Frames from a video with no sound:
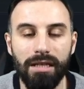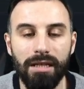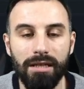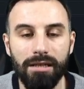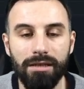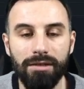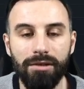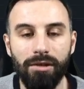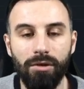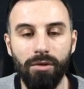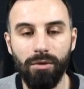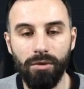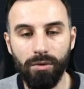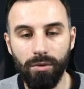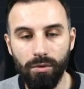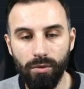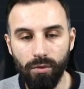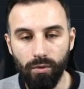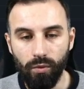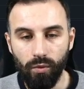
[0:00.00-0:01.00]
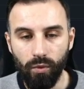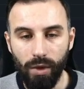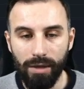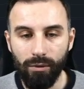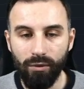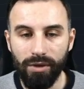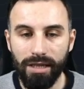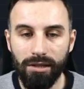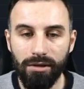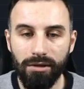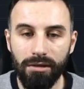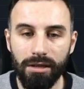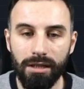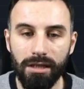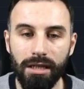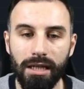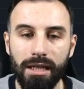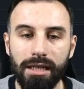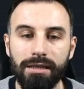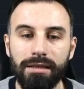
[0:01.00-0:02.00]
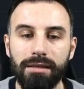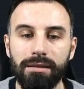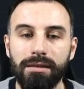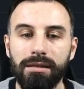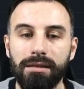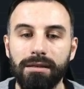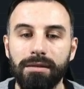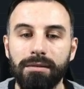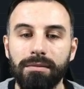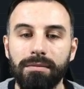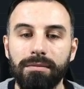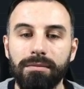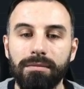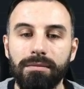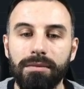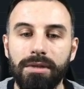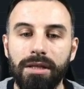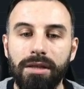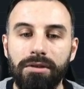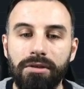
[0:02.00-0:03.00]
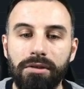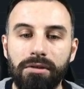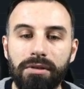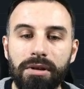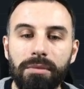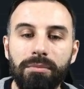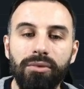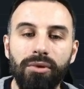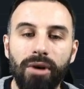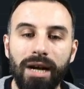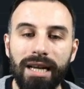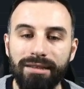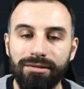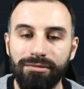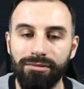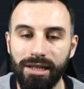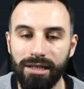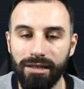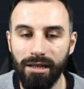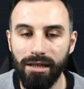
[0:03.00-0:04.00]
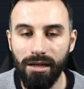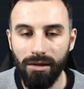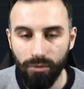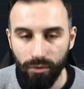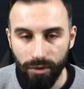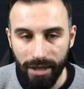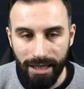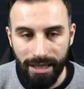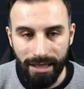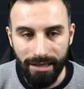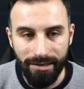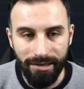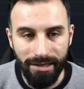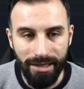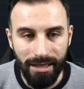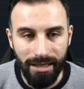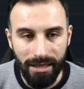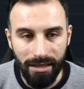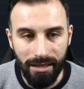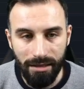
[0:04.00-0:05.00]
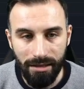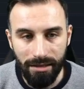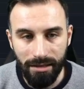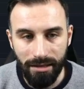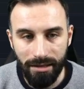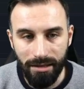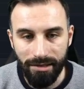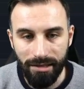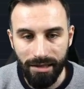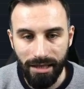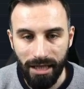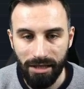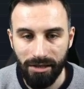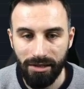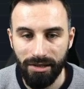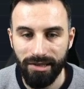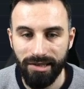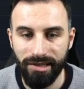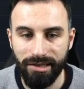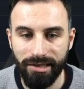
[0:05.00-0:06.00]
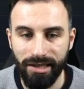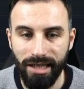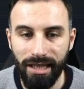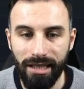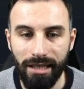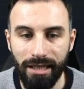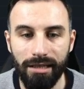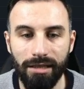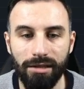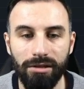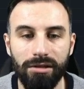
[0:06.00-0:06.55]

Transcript: So when we look at the Ethereum price right now, we can see it is kind of stuck in